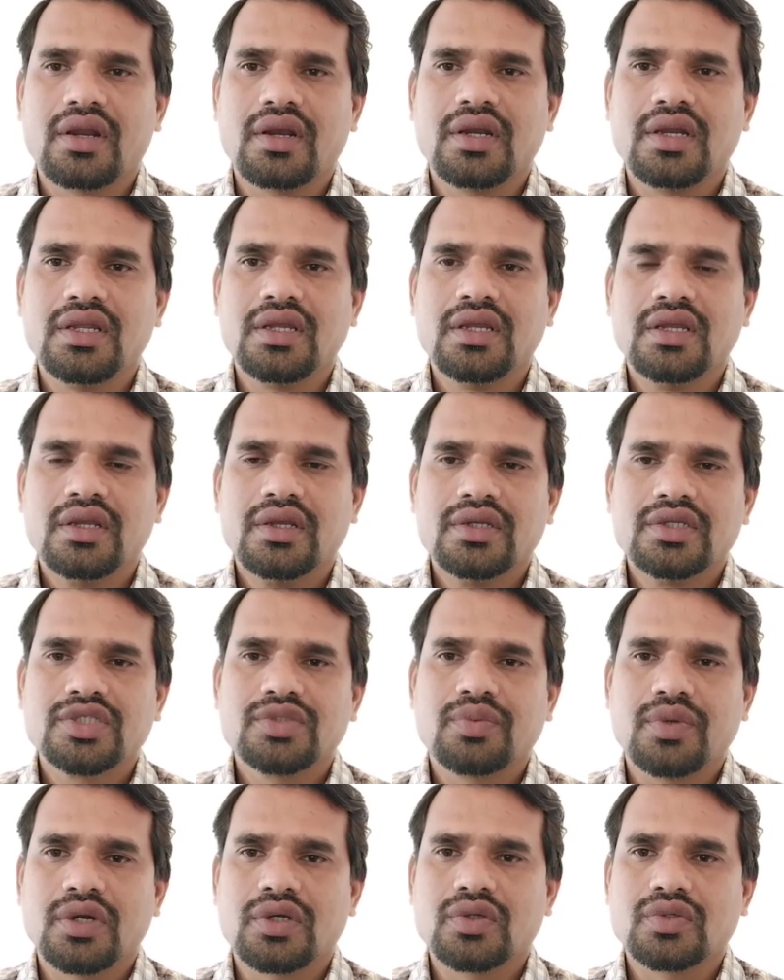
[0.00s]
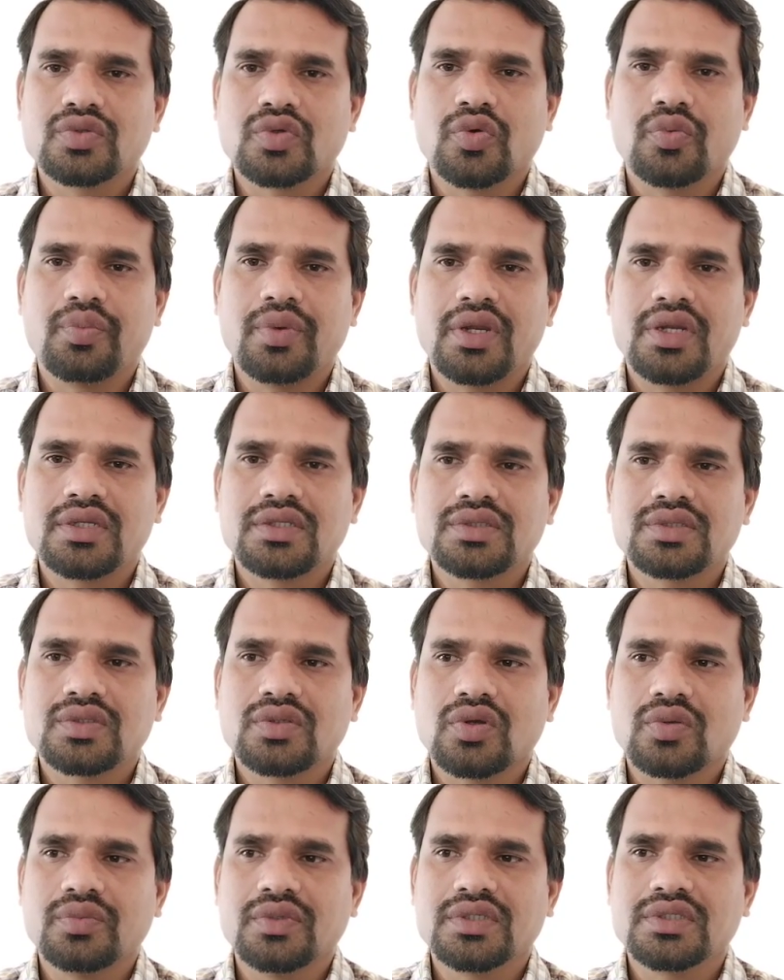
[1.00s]
early spectroscopics
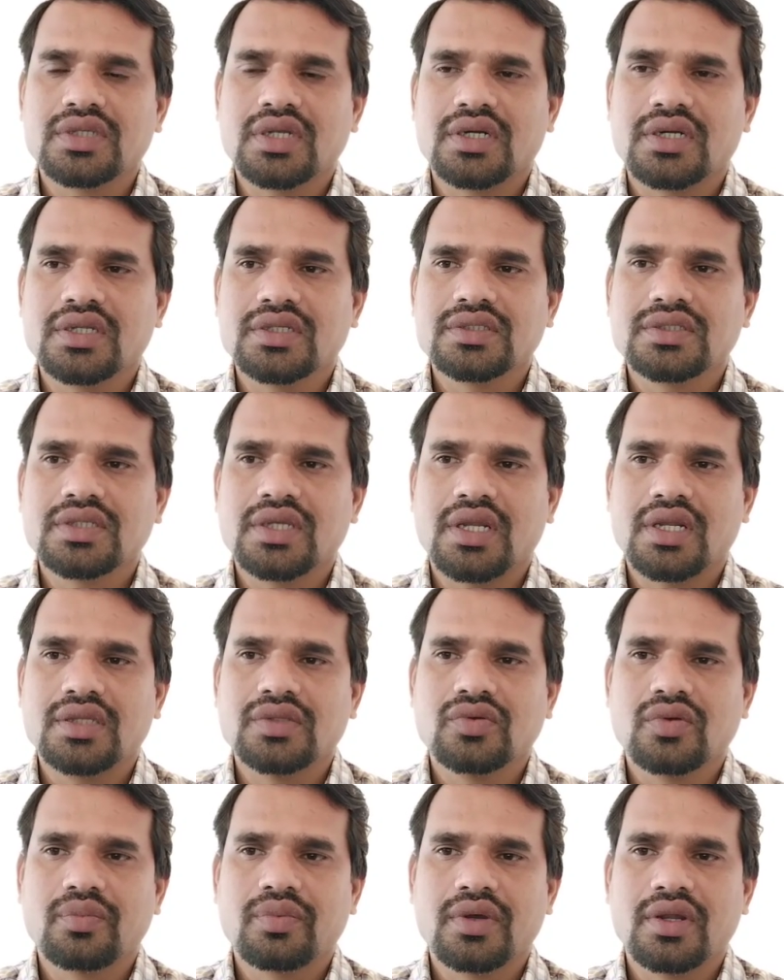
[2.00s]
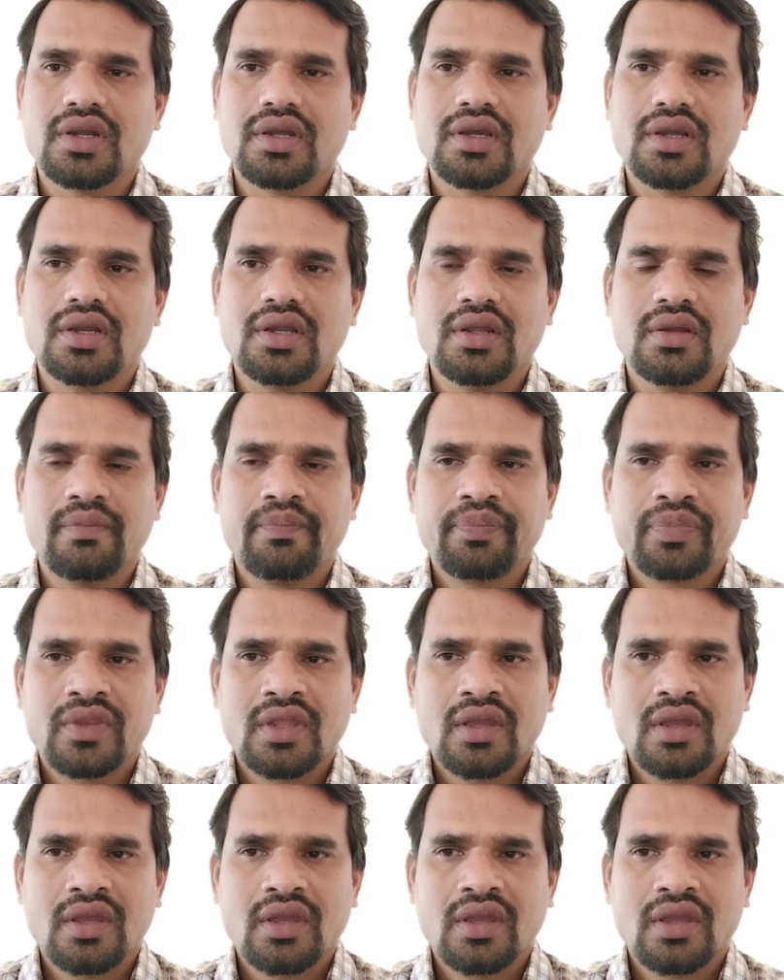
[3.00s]
of the certain series of alkali